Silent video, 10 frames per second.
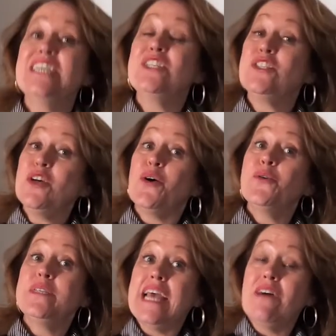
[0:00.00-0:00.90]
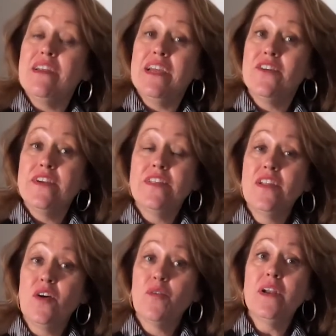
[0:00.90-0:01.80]
So down here in the
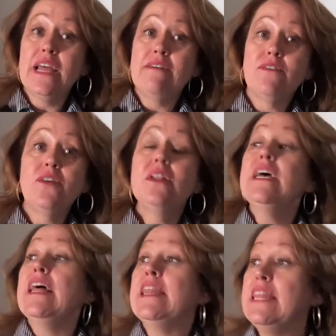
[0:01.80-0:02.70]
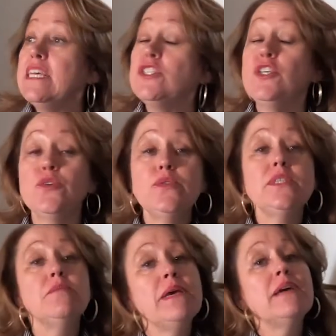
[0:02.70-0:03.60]
lower level, this used
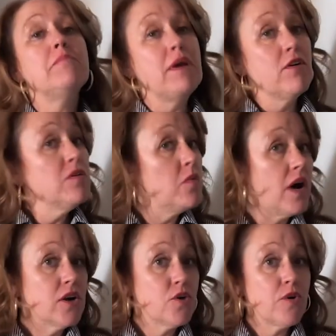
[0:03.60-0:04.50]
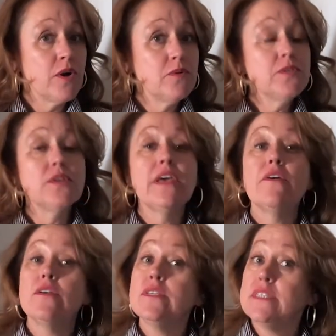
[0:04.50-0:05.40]
to be a marijuana grow, so there
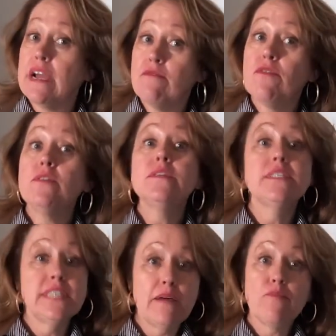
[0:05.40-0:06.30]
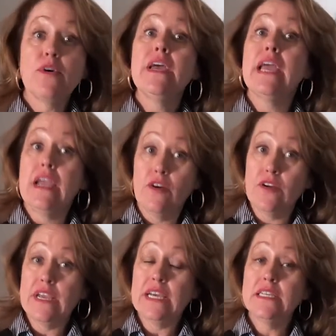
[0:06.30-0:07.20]
are several separate
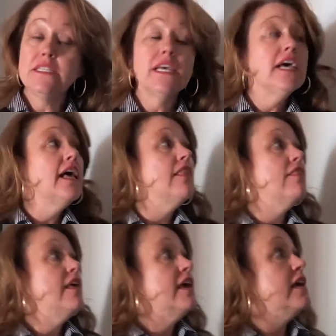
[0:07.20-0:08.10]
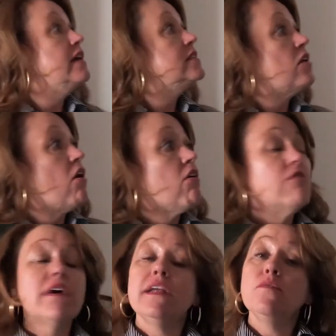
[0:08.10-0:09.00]
areas. That is
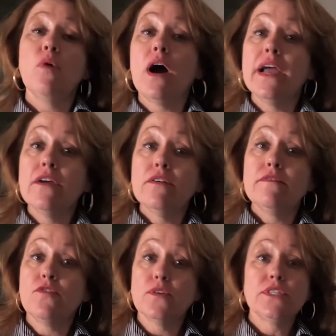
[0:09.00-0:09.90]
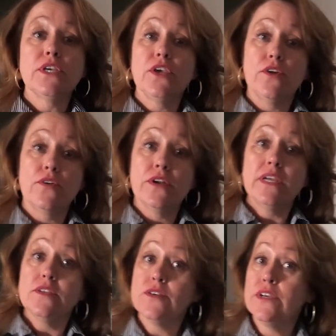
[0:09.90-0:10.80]
already wired for
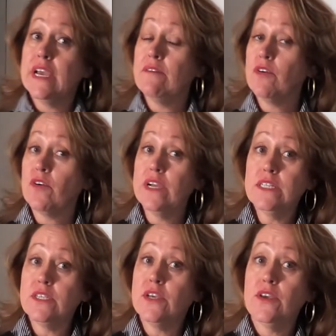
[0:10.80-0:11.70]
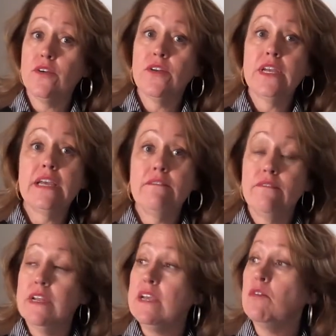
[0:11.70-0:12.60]
security, so you have great security and
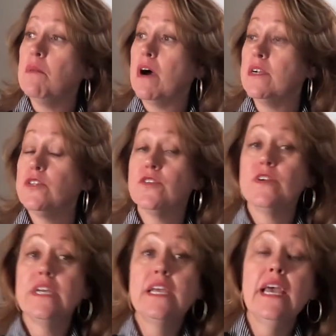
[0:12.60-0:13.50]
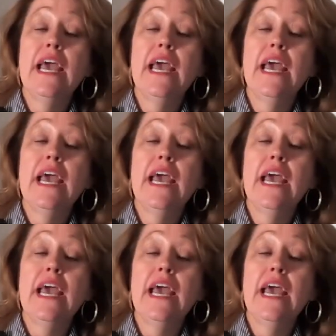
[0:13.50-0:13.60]
video monitoring.